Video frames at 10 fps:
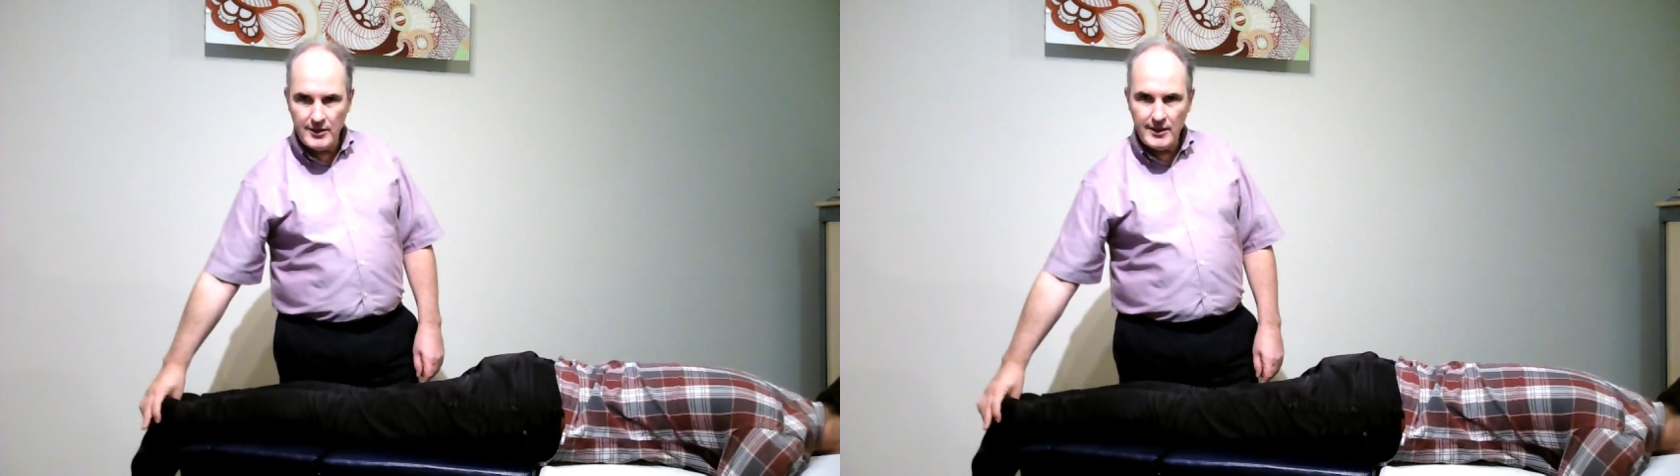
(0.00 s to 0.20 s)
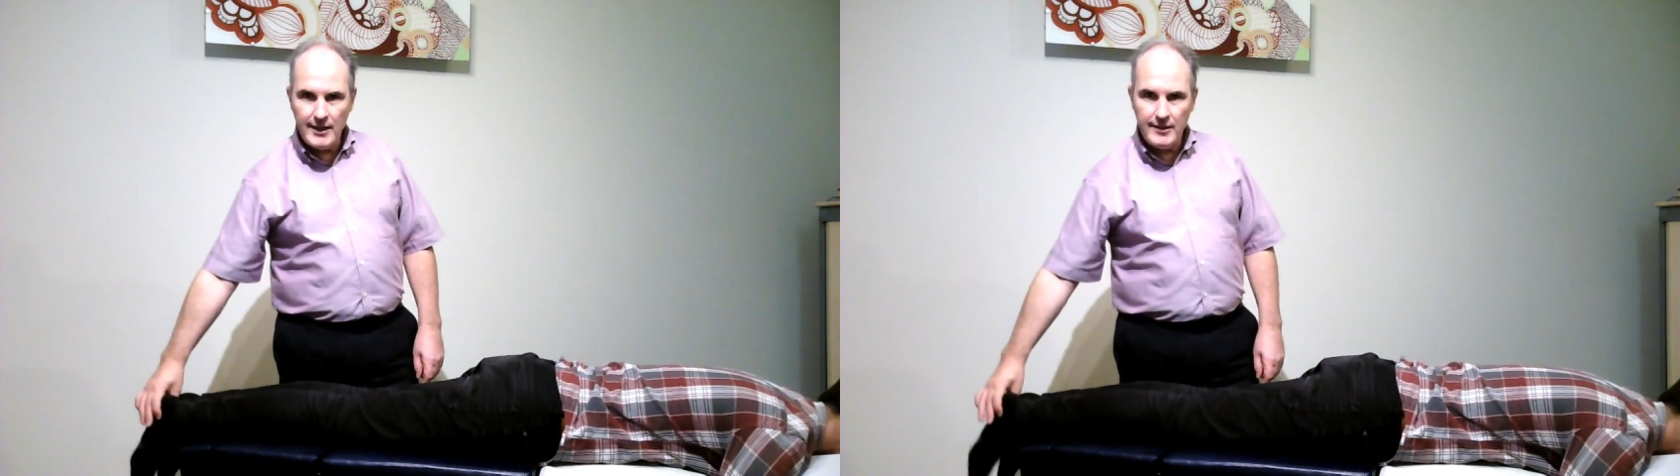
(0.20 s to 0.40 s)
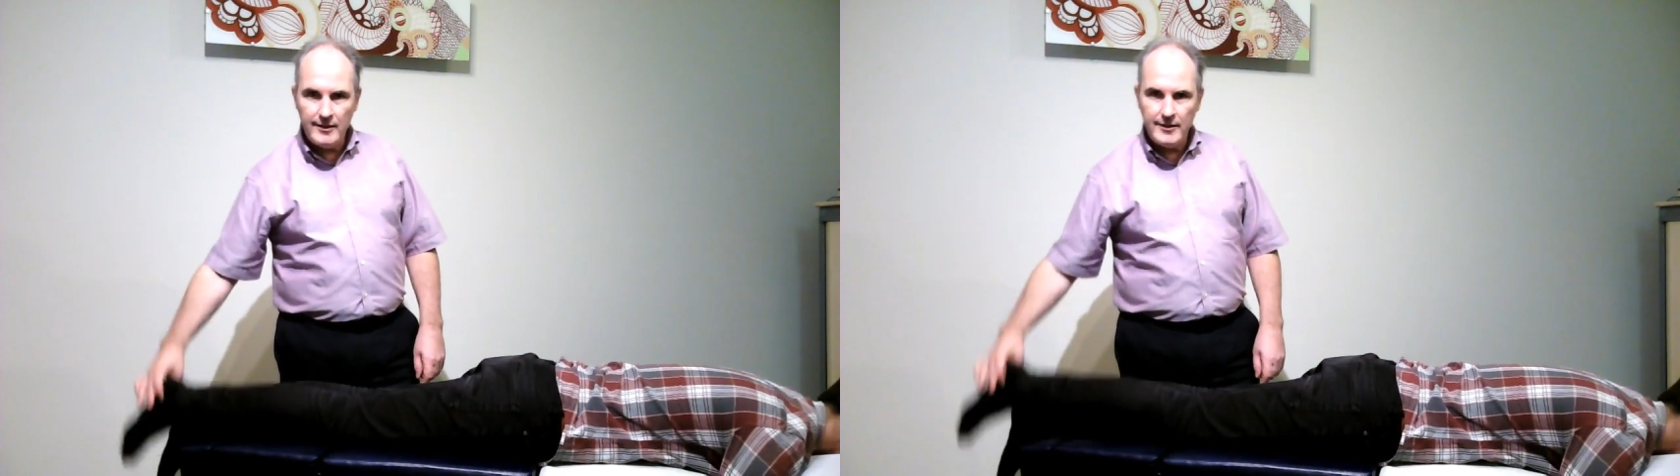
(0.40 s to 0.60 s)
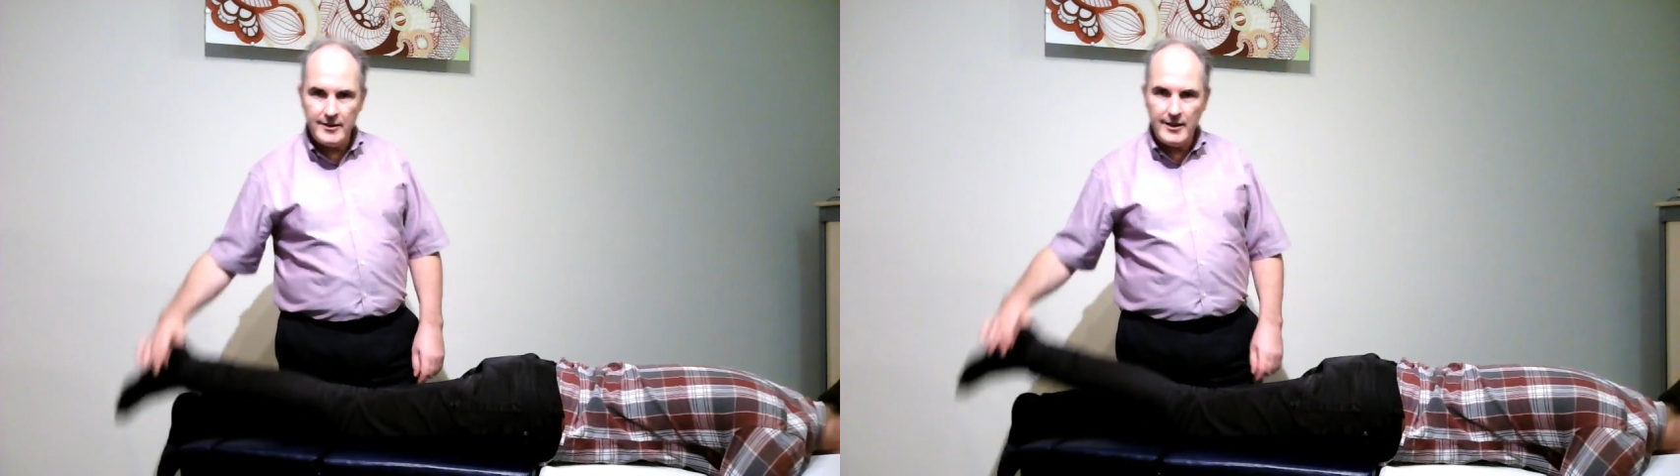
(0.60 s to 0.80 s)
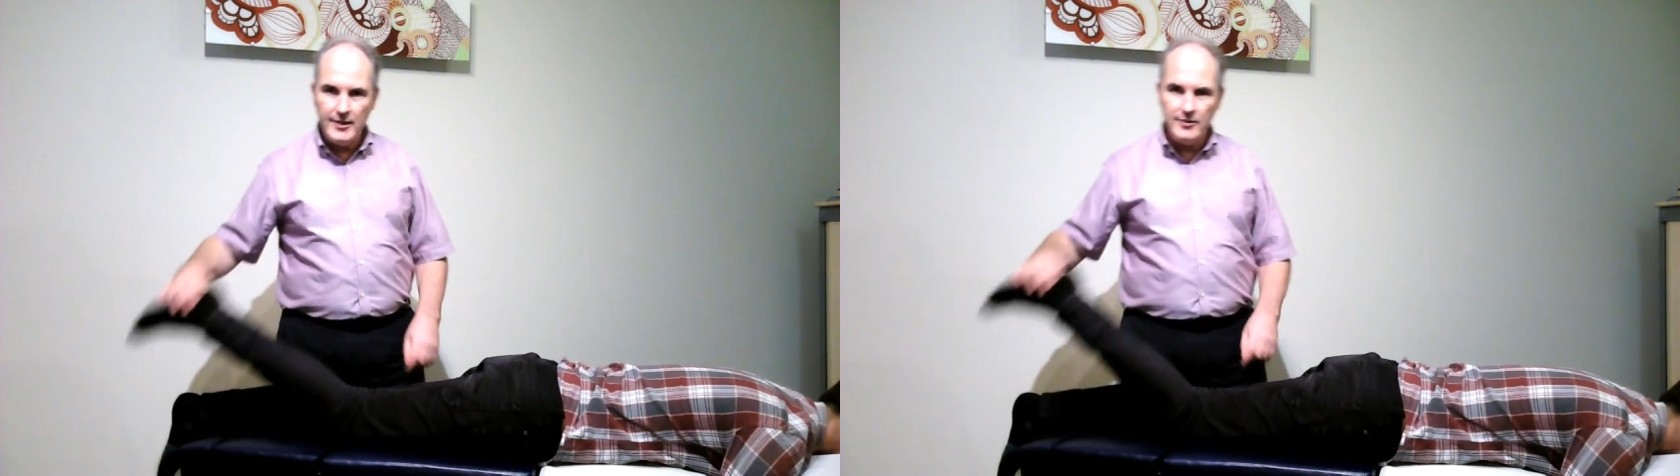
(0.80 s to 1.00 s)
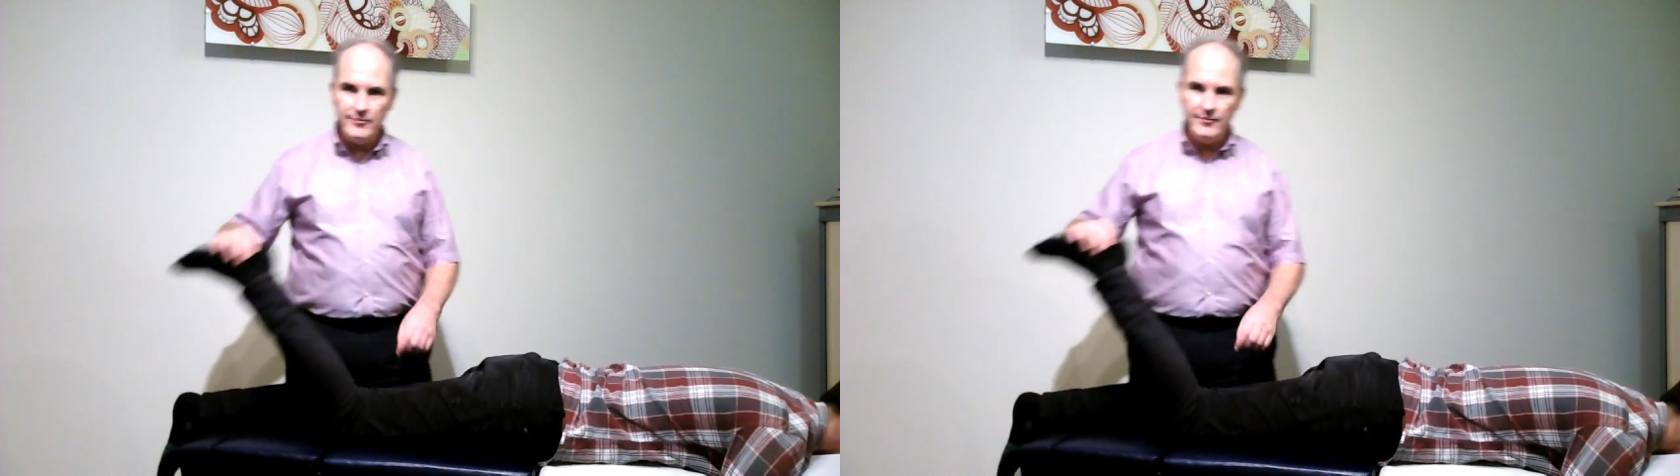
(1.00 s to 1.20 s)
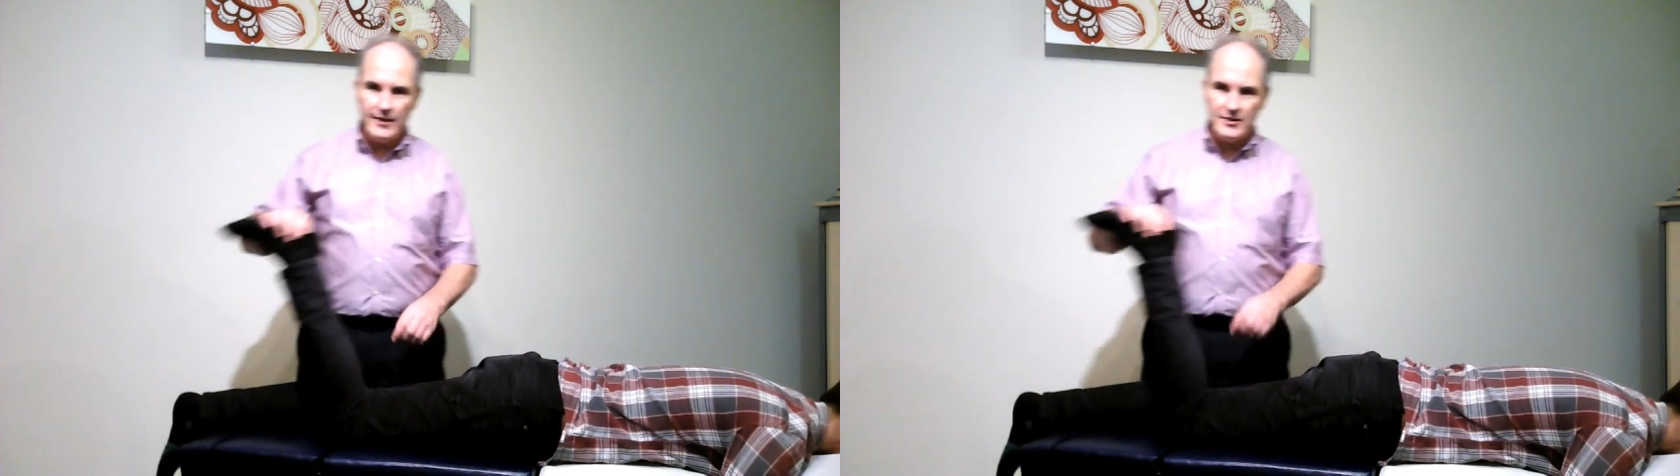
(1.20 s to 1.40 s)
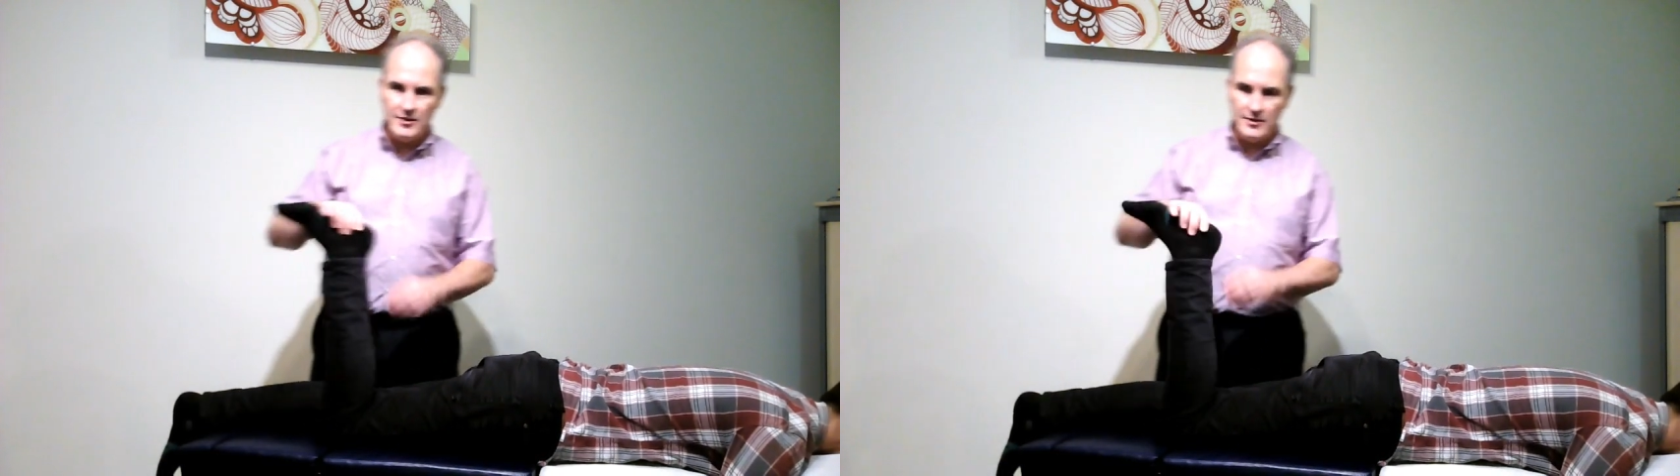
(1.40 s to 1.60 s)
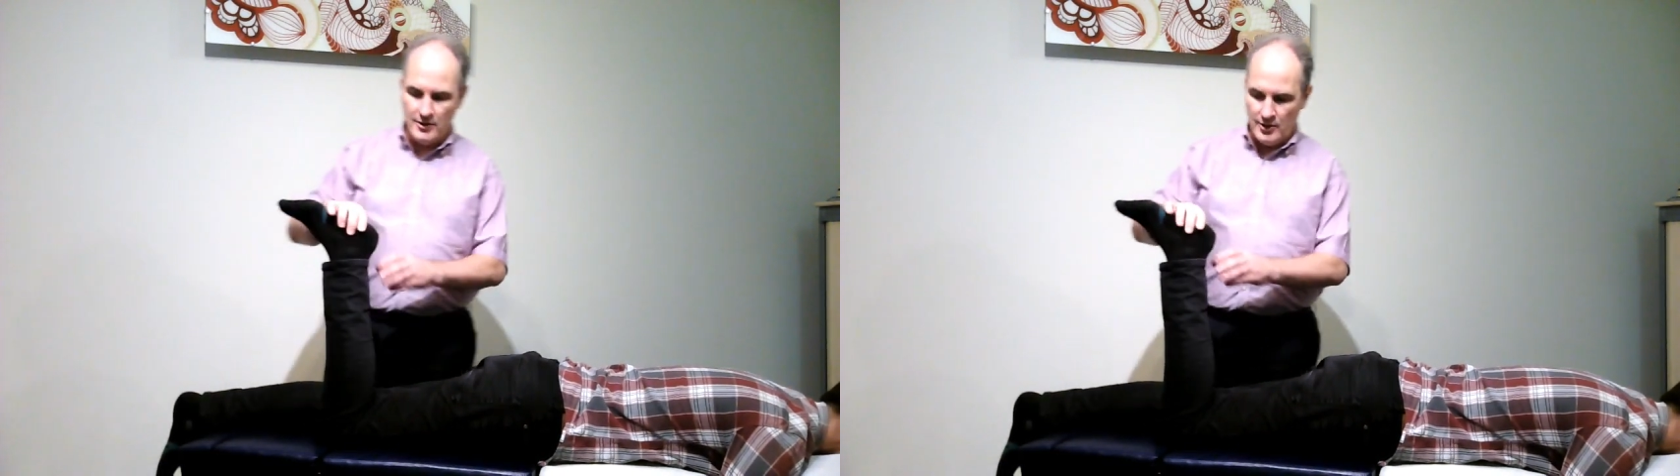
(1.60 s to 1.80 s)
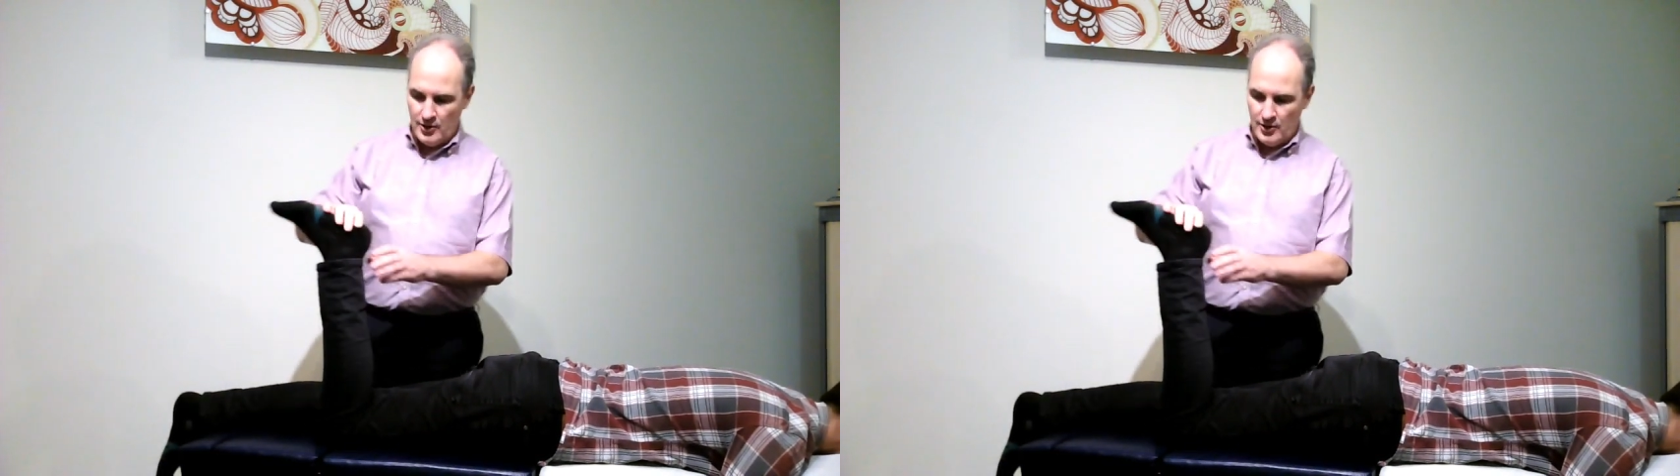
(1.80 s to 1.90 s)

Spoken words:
Kendall and Kendall fashion